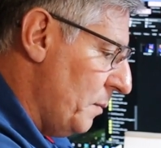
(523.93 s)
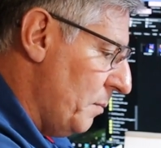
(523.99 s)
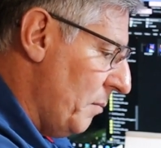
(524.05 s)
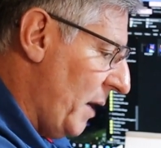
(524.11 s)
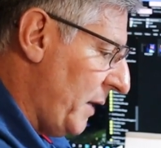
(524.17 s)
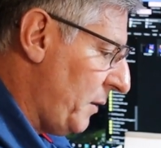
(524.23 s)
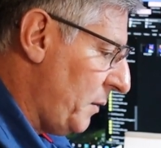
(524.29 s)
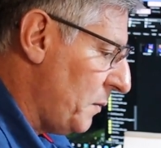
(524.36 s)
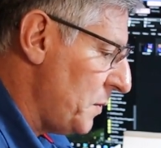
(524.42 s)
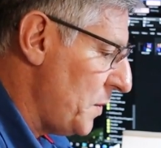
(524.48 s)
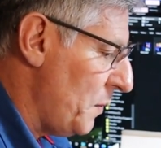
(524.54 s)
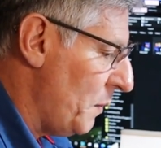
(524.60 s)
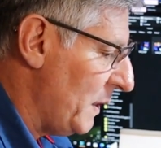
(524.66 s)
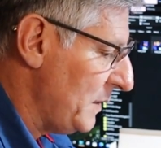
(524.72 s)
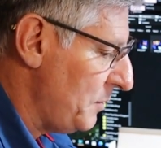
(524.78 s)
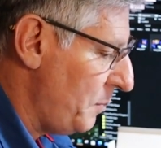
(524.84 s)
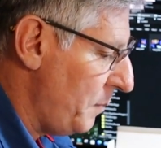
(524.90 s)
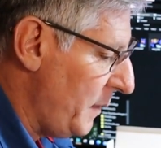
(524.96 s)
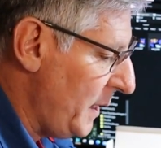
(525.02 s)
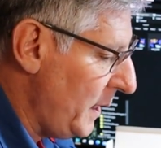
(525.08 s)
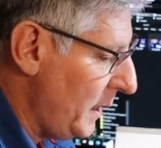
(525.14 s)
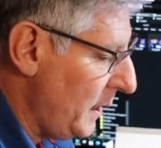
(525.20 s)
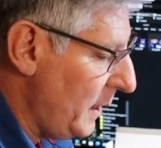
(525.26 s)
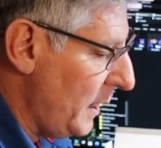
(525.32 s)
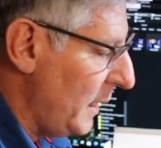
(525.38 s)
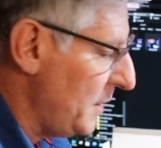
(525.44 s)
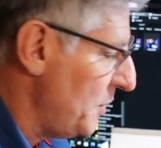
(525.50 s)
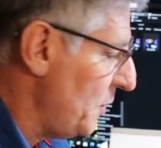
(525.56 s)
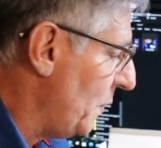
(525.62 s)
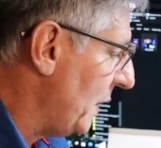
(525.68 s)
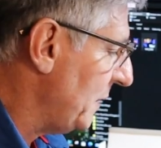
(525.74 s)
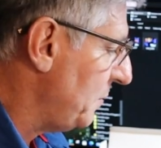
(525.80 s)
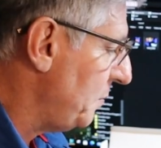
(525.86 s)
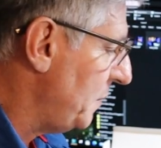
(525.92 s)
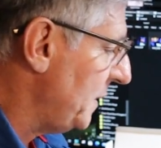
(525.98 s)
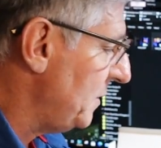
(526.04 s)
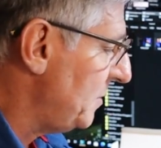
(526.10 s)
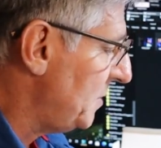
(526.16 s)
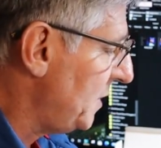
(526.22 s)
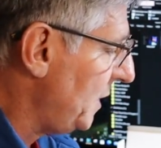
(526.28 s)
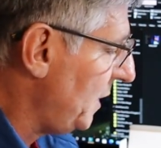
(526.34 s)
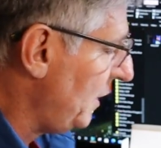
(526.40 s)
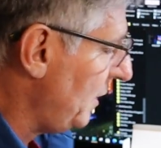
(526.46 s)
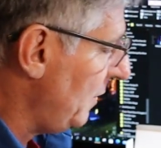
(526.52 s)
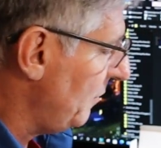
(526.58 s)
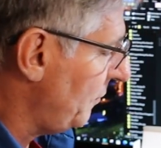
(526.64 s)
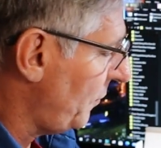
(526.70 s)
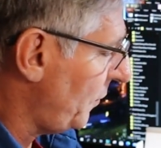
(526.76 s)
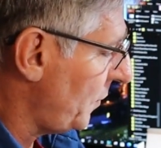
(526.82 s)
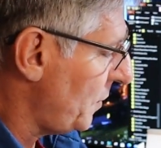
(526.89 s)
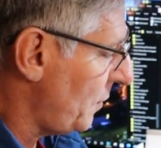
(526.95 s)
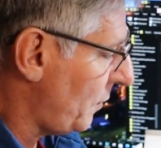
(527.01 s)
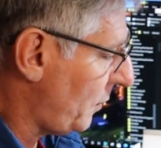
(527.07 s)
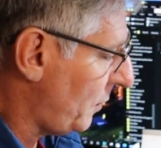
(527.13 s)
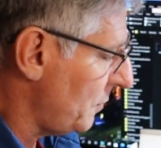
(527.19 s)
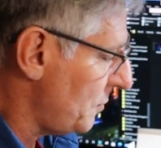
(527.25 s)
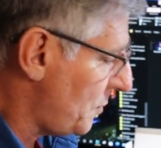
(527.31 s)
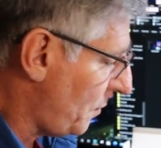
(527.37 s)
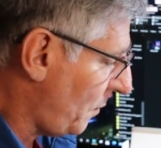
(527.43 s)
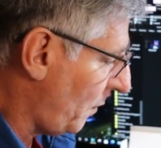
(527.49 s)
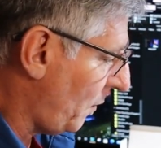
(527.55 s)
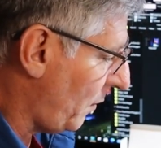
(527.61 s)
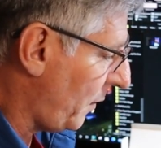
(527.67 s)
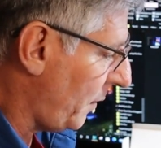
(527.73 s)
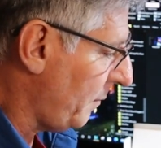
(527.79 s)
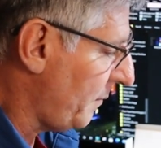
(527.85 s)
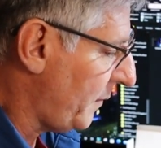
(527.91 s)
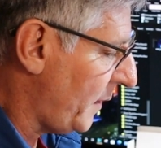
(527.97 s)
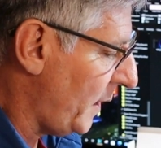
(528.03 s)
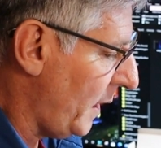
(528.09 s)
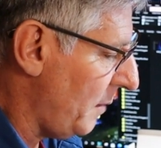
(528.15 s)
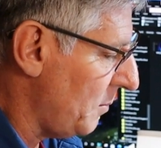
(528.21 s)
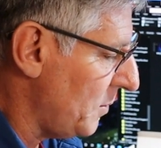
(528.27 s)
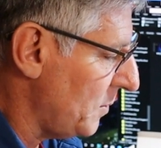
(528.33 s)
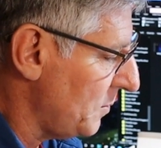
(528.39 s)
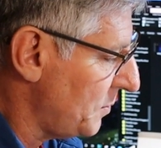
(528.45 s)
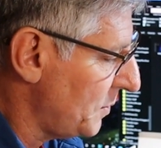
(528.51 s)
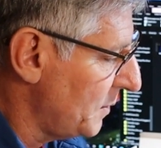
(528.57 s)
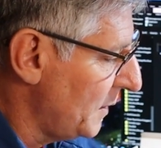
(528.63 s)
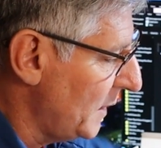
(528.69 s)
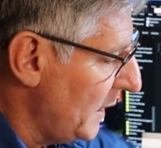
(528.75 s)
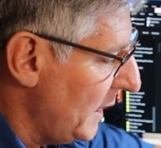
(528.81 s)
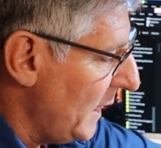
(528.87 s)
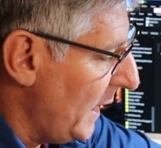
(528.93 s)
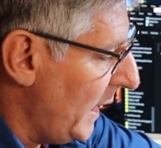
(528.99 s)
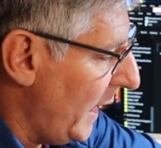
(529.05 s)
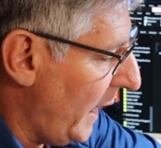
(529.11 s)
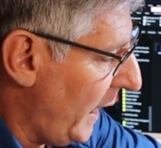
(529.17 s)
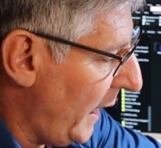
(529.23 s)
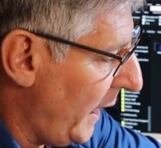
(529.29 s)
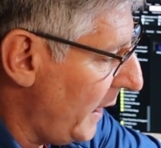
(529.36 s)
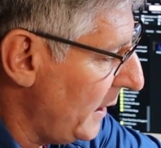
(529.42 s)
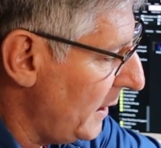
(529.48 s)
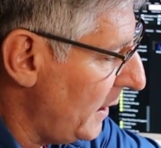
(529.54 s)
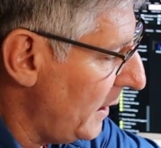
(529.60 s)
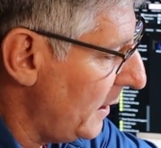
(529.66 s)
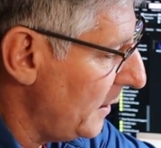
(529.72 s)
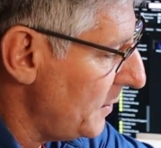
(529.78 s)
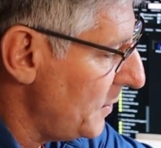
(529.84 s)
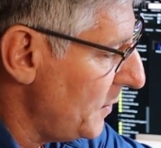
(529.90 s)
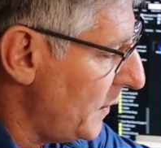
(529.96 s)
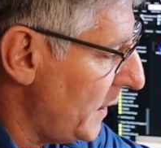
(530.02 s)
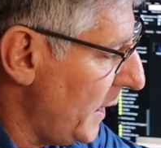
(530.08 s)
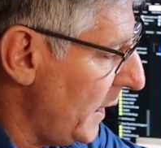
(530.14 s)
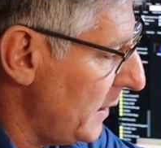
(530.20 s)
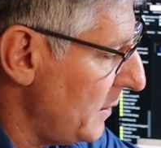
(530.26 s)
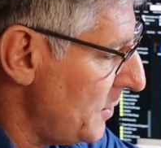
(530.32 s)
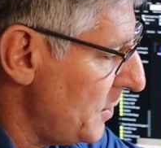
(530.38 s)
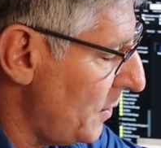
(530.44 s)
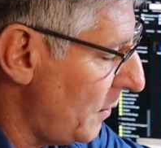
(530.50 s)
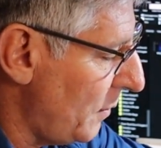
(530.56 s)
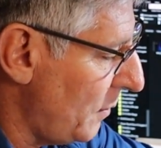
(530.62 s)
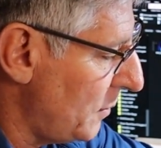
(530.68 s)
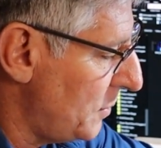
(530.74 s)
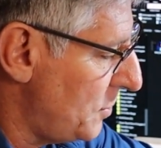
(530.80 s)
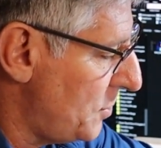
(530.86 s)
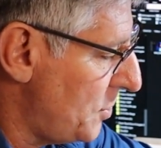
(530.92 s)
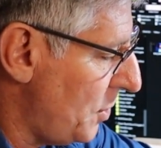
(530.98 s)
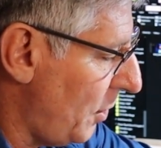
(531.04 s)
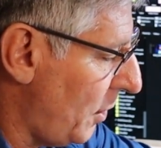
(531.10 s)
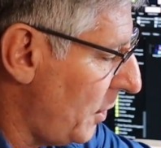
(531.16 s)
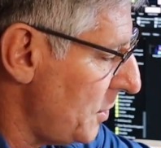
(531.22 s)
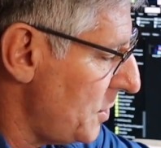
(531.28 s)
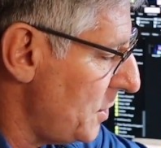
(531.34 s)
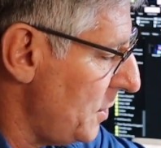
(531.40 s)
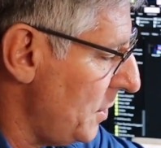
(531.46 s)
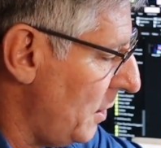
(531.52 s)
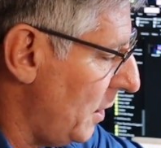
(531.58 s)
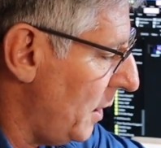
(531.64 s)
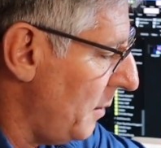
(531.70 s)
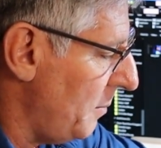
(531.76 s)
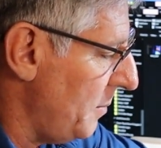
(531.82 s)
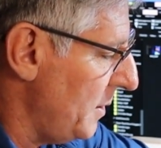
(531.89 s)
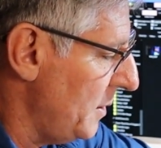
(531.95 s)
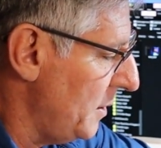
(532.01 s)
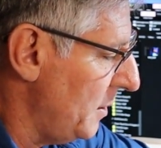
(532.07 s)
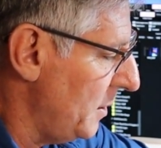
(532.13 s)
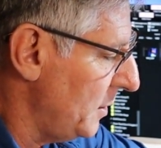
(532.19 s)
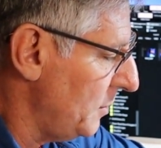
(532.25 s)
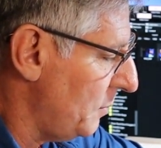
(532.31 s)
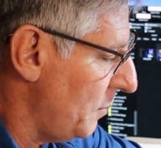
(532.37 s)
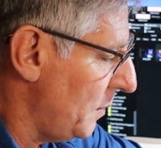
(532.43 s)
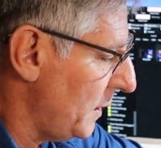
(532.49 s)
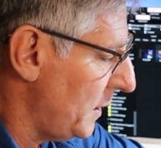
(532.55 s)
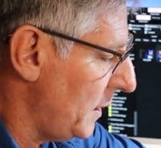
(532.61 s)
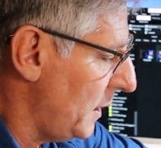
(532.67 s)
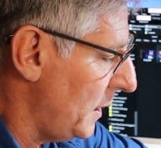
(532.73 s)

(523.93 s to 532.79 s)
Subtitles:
micro USB, and USB-C for your controller cables. And you get your charging hub, is what